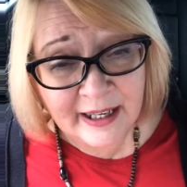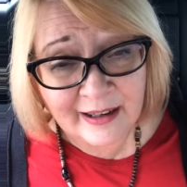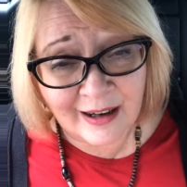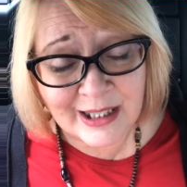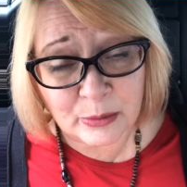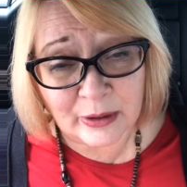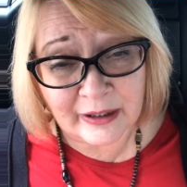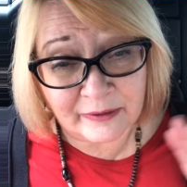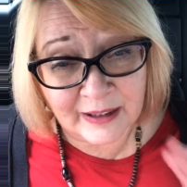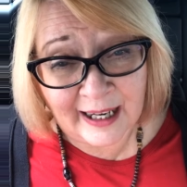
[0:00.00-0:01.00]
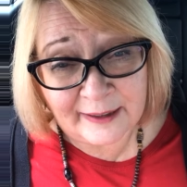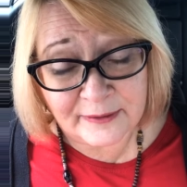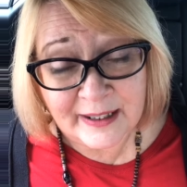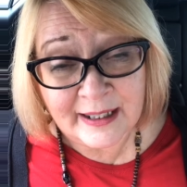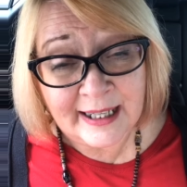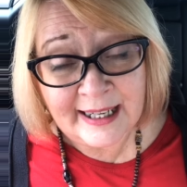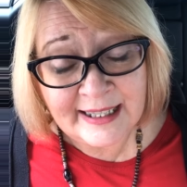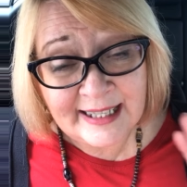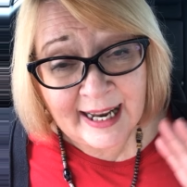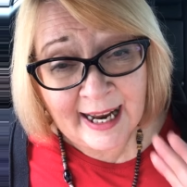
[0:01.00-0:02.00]
God's word of life, it is
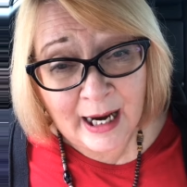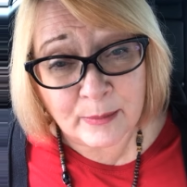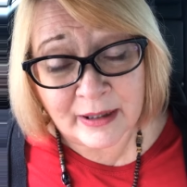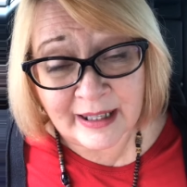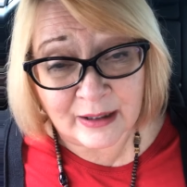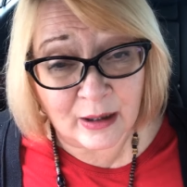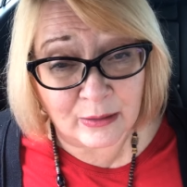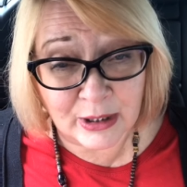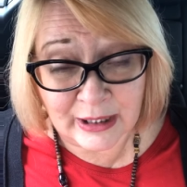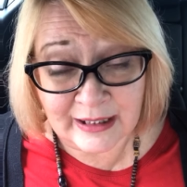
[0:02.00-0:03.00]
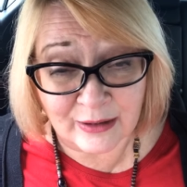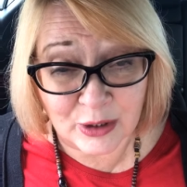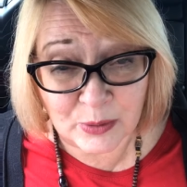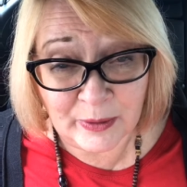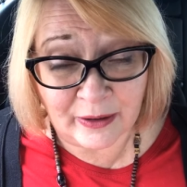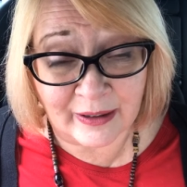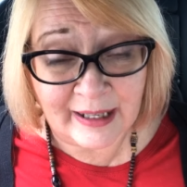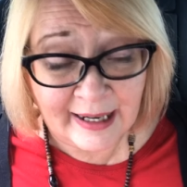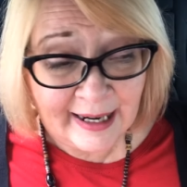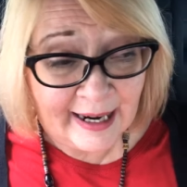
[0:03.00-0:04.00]
a hammer that goes in the spirit
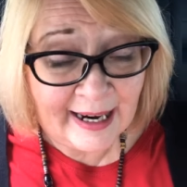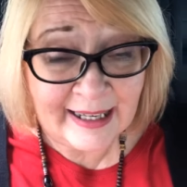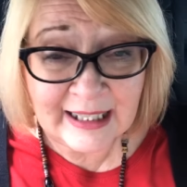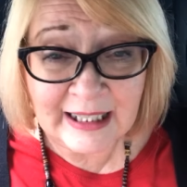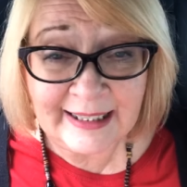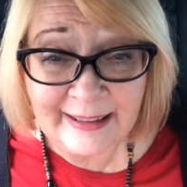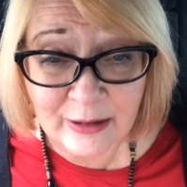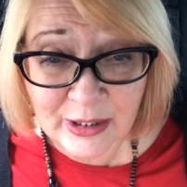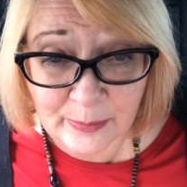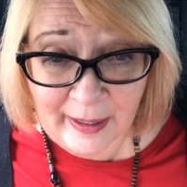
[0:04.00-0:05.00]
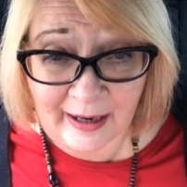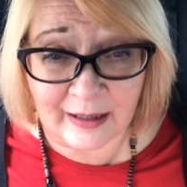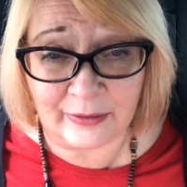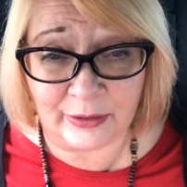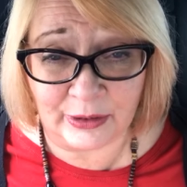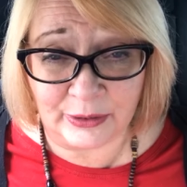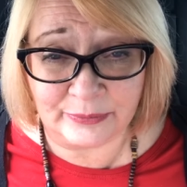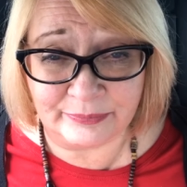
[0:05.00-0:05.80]
and clears a path for you.